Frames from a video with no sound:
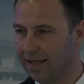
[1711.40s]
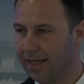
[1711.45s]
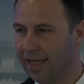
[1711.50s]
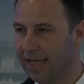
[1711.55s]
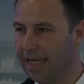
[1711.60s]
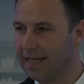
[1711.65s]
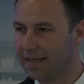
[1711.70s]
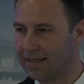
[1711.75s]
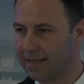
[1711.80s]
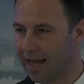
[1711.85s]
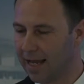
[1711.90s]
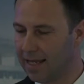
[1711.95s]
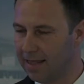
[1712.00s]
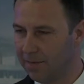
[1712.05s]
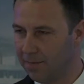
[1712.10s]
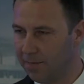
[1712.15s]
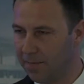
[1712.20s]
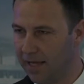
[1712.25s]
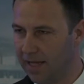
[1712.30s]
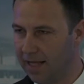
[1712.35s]
inside
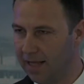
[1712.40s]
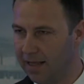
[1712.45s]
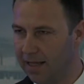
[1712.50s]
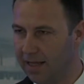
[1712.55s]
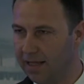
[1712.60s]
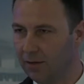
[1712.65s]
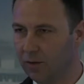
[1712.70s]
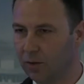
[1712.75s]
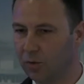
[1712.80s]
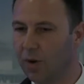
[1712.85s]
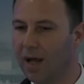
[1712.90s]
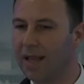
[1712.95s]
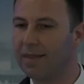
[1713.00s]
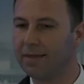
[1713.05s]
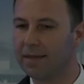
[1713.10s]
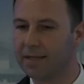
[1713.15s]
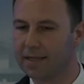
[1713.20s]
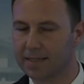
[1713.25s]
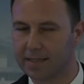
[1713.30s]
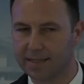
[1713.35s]
the building to
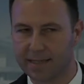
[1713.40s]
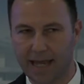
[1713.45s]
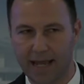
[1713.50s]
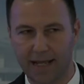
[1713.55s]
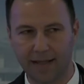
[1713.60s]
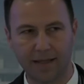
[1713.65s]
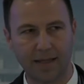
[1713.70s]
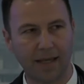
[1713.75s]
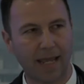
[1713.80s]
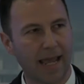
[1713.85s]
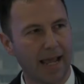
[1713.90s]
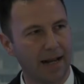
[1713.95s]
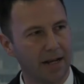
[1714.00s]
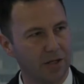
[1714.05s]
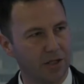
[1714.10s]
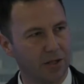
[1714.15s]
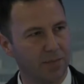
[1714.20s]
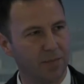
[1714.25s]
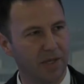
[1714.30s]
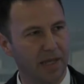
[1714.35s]
understand the
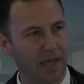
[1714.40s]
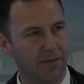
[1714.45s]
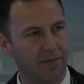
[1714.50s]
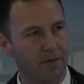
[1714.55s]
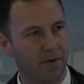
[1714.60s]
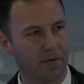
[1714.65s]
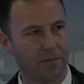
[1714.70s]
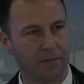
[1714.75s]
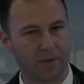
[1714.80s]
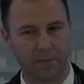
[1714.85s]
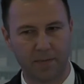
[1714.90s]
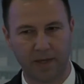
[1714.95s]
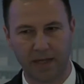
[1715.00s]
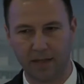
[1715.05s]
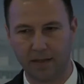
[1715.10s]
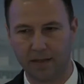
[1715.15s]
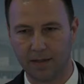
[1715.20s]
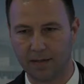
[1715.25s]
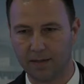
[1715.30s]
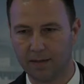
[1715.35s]
energy behavior of the
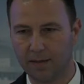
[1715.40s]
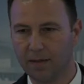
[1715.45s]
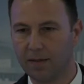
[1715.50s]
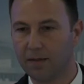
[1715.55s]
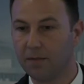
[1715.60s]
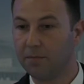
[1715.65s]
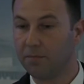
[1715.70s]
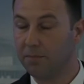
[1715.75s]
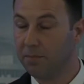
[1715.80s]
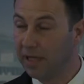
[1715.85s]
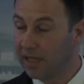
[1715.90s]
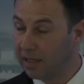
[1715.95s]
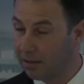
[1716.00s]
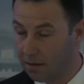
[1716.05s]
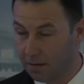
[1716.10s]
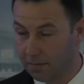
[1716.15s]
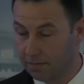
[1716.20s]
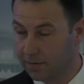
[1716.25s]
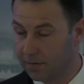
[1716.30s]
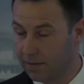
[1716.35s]
building.
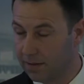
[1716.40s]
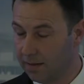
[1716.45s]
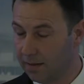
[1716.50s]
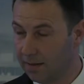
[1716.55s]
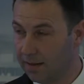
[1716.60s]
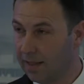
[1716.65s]
Because,